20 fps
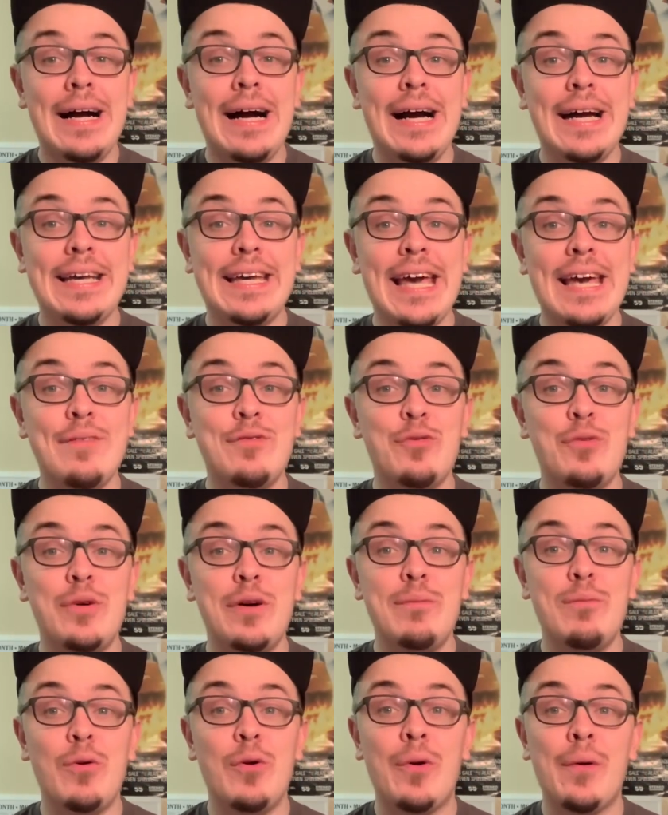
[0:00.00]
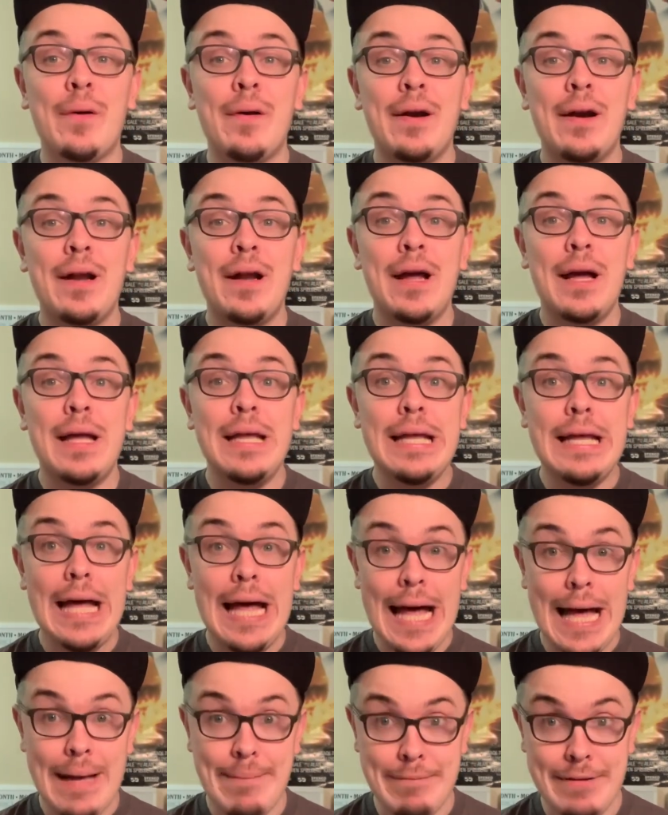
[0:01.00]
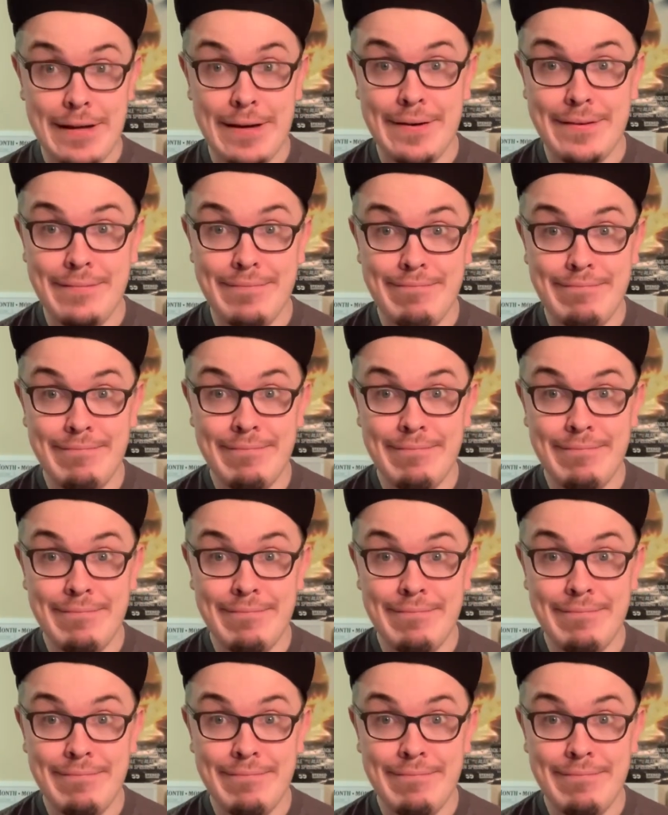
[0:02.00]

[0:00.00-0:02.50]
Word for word: I gave it one more. I'm done.